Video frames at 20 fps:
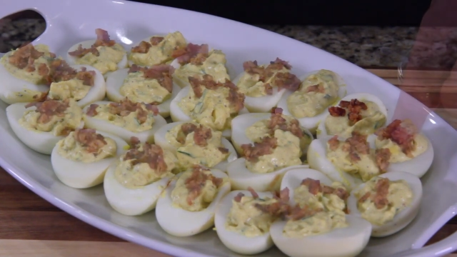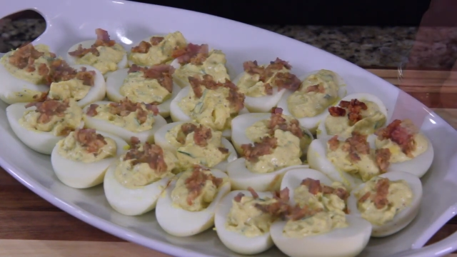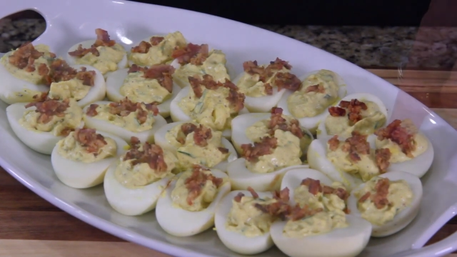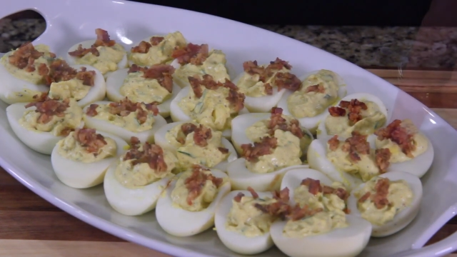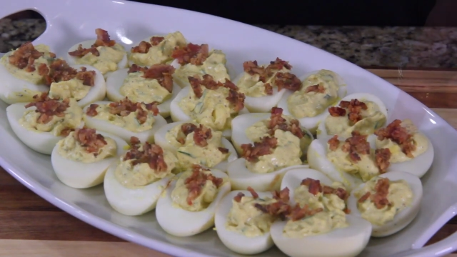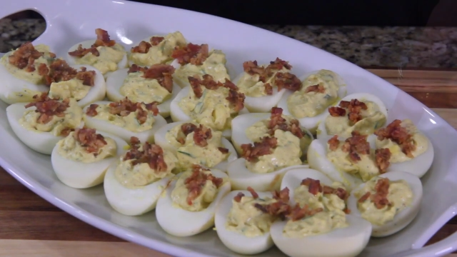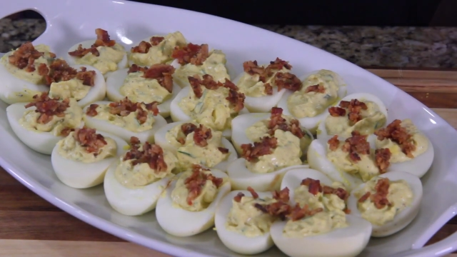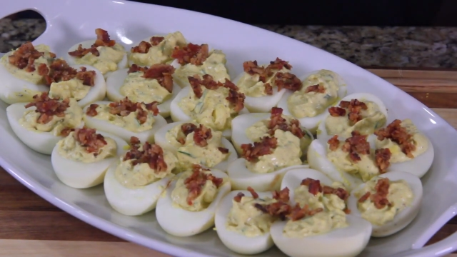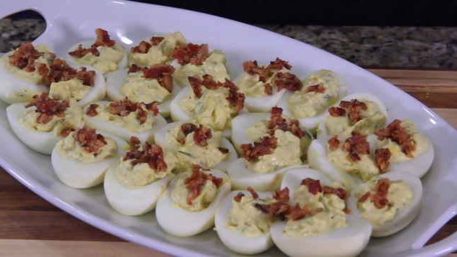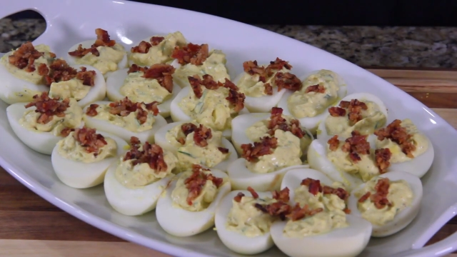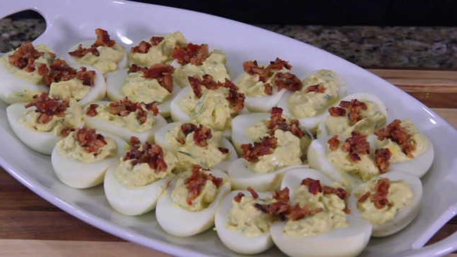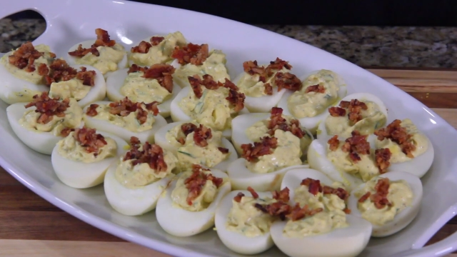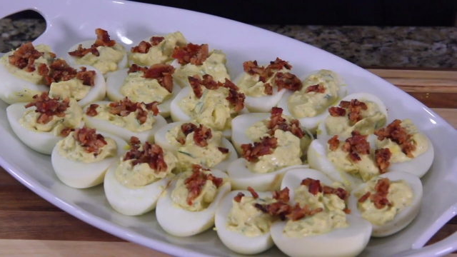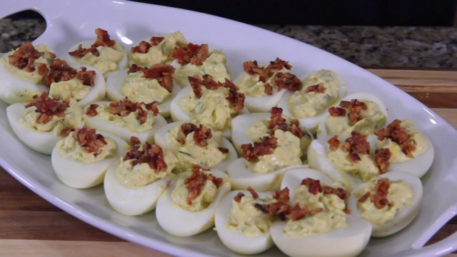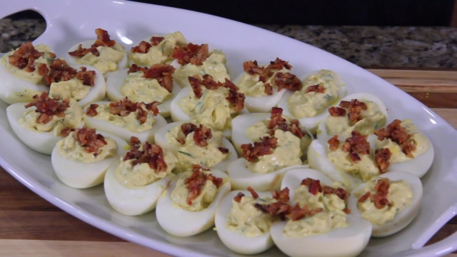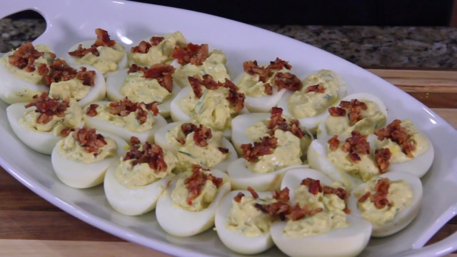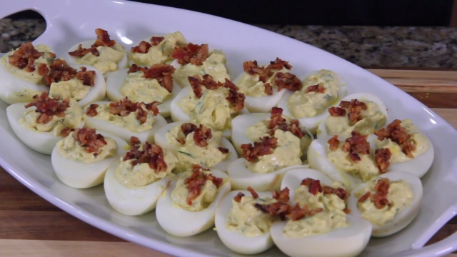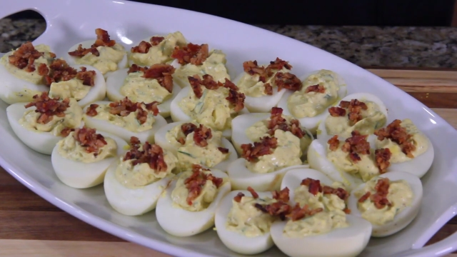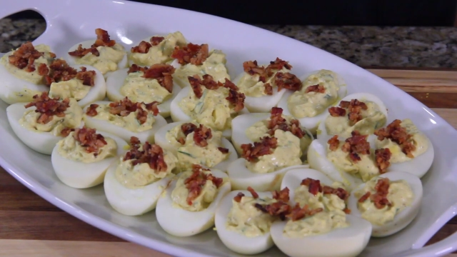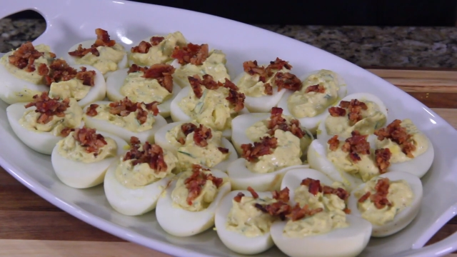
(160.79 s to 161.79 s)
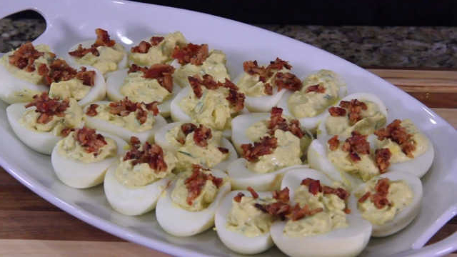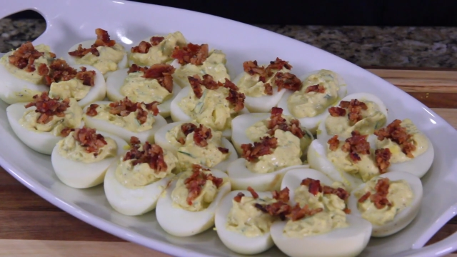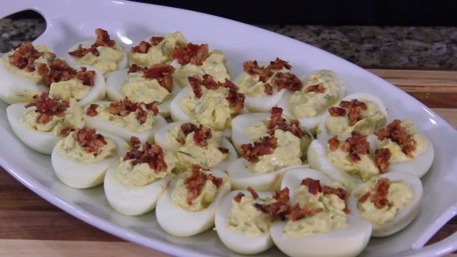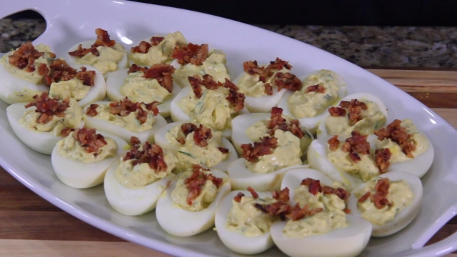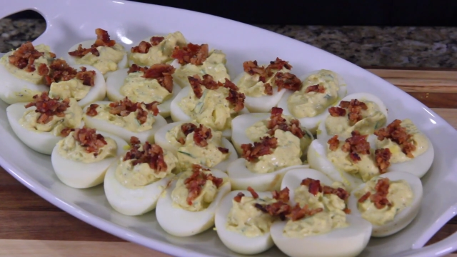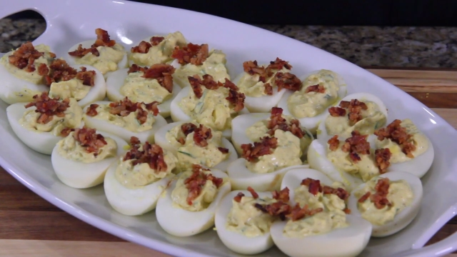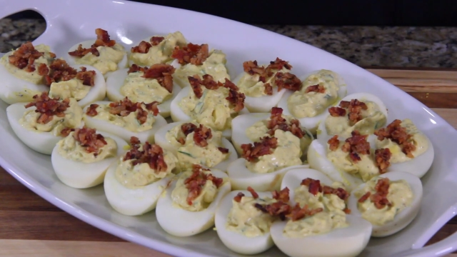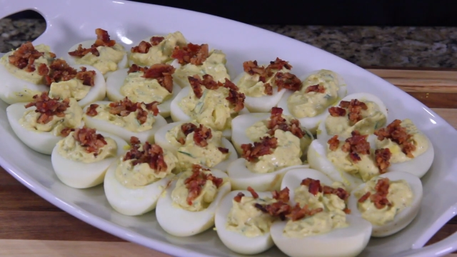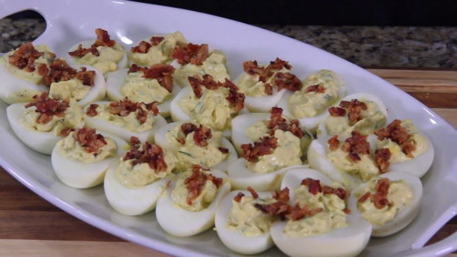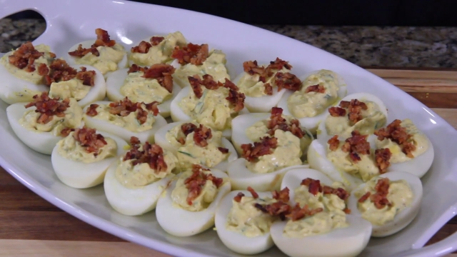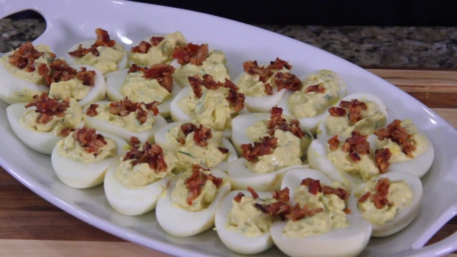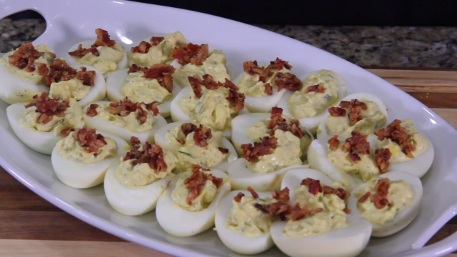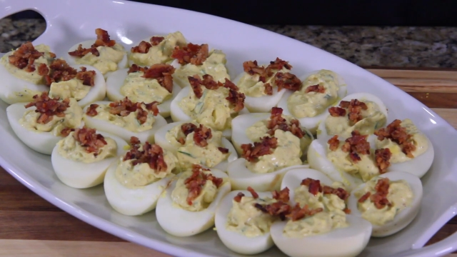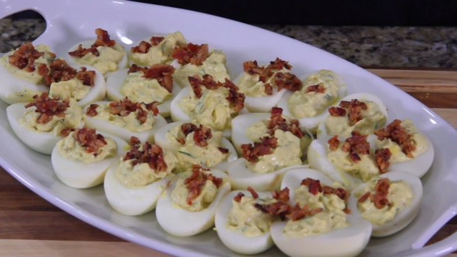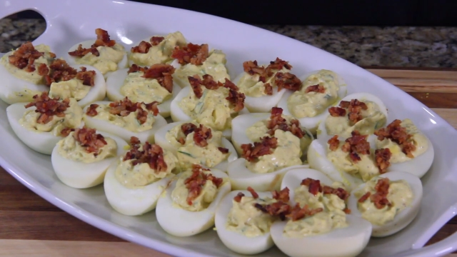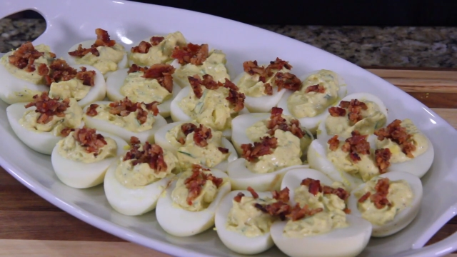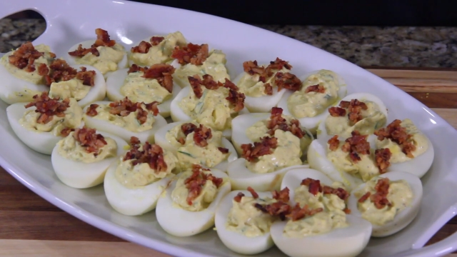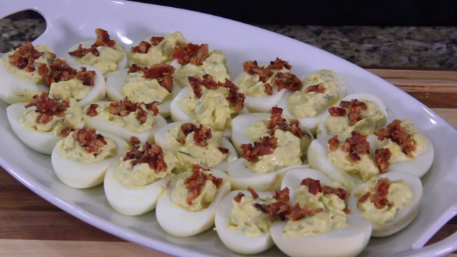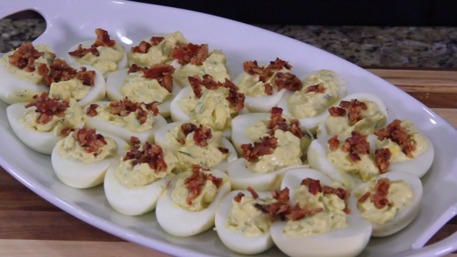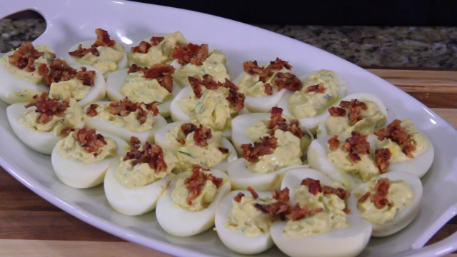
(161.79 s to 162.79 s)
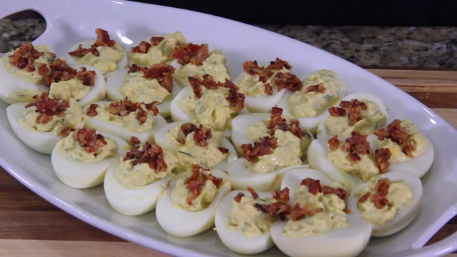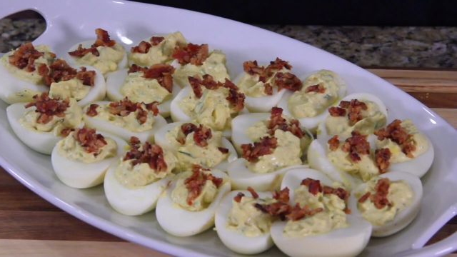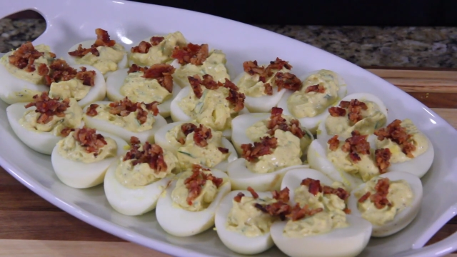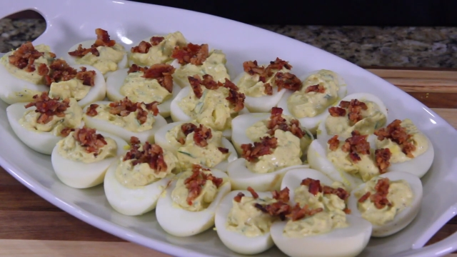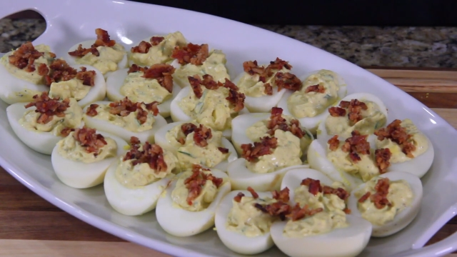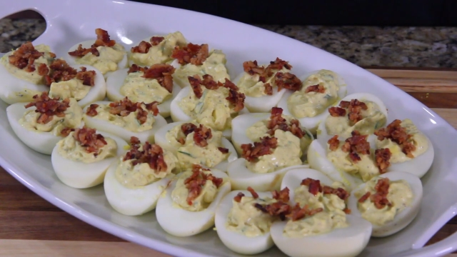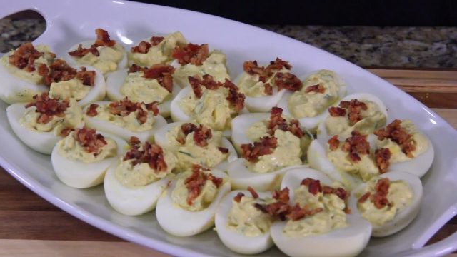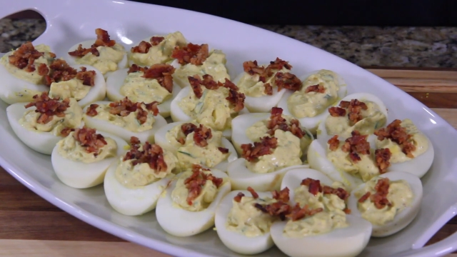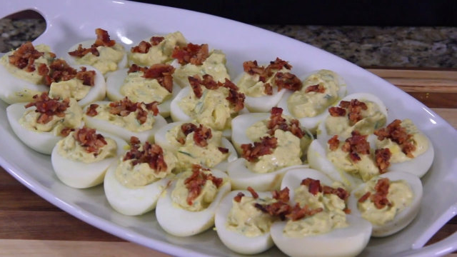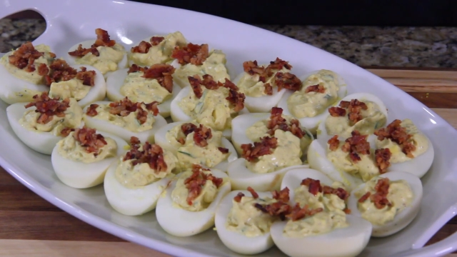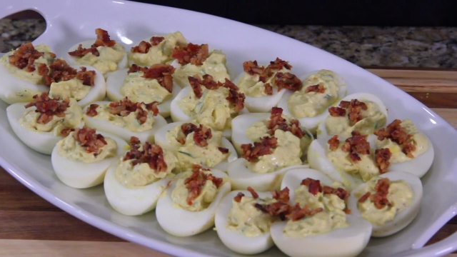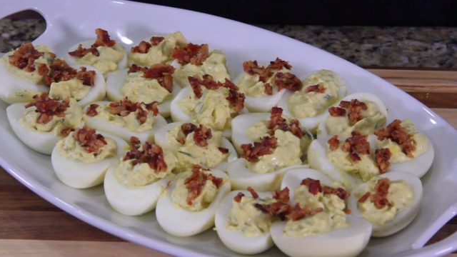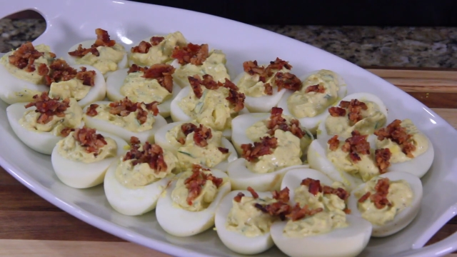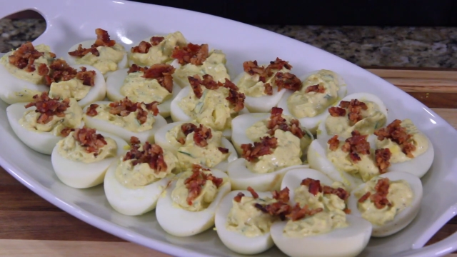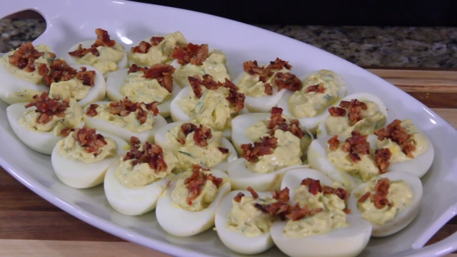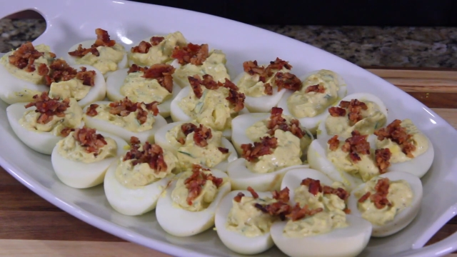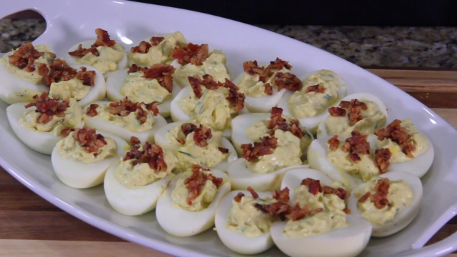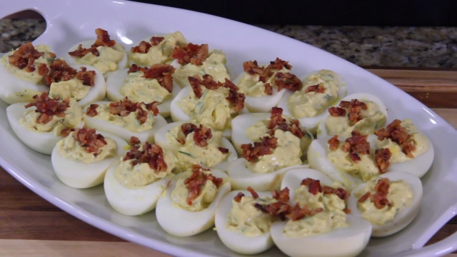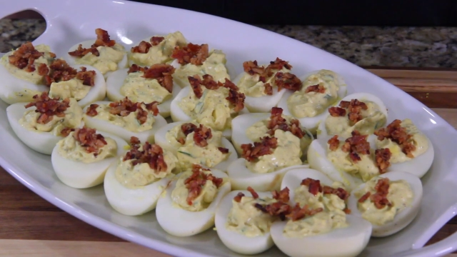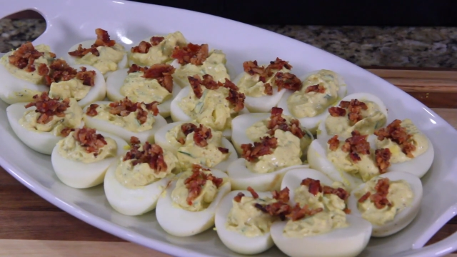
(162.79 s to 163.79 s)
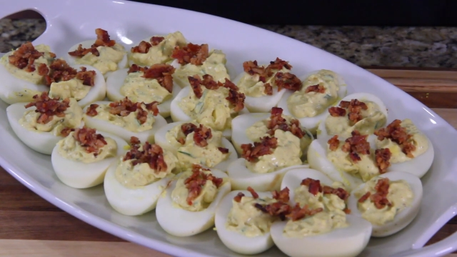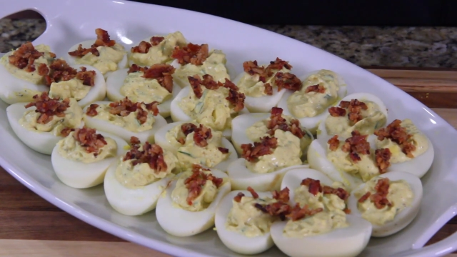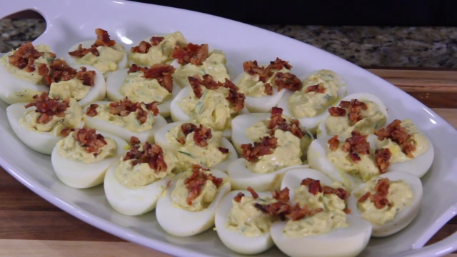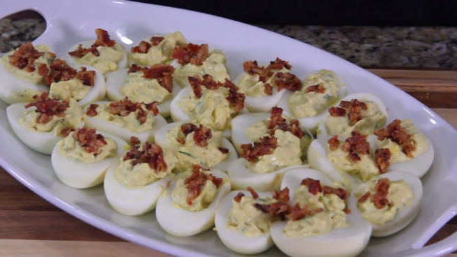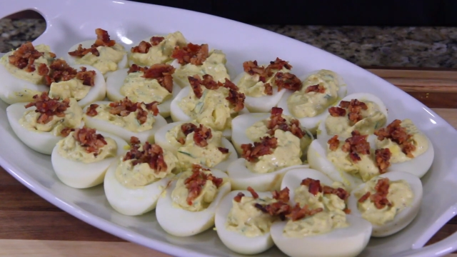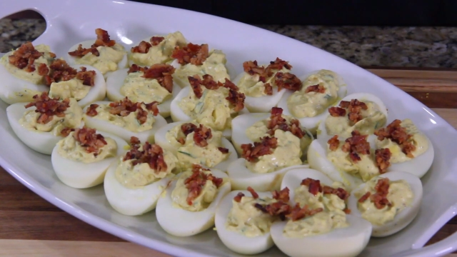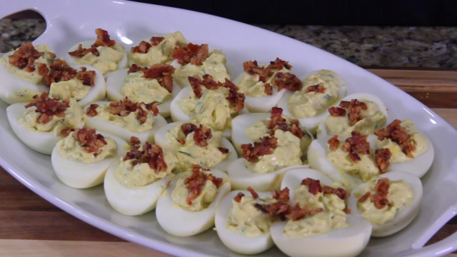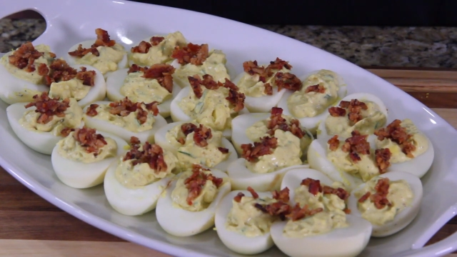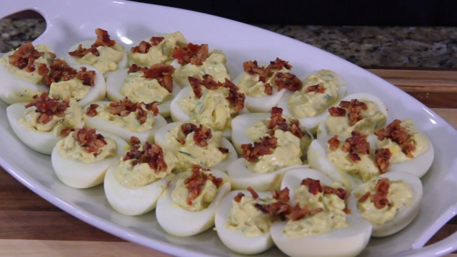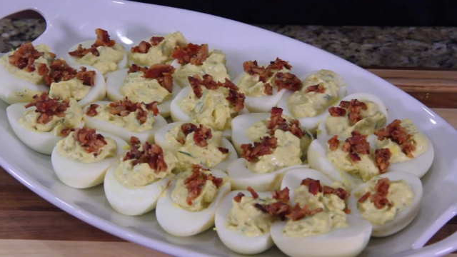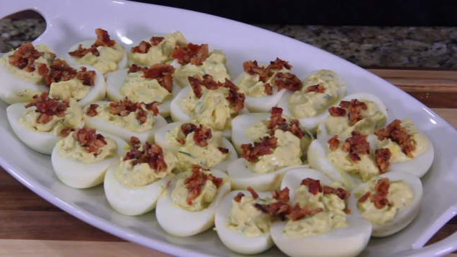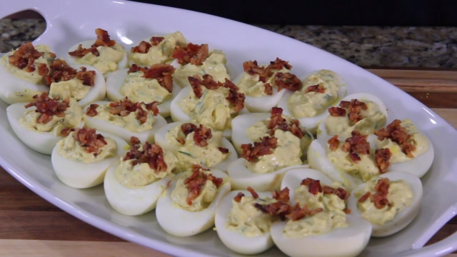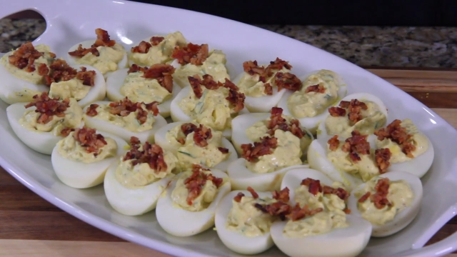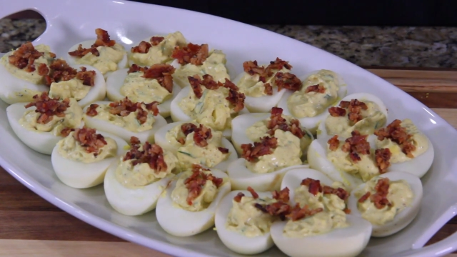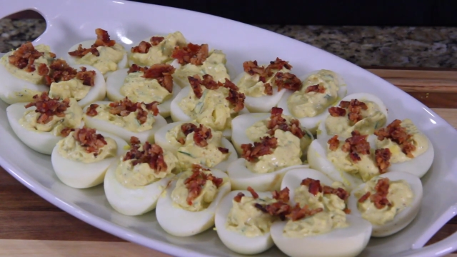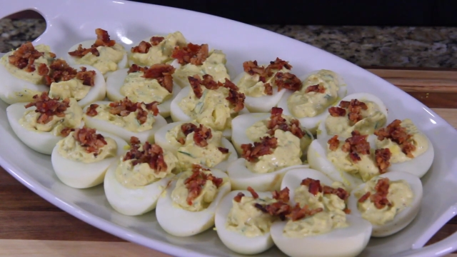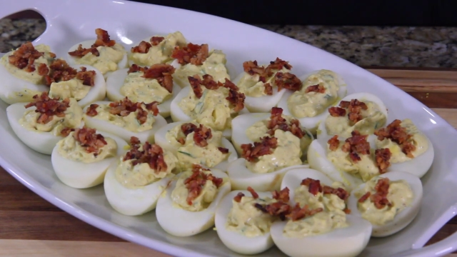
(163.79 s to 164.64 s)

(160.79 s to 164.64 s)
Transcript: (no speaker visible)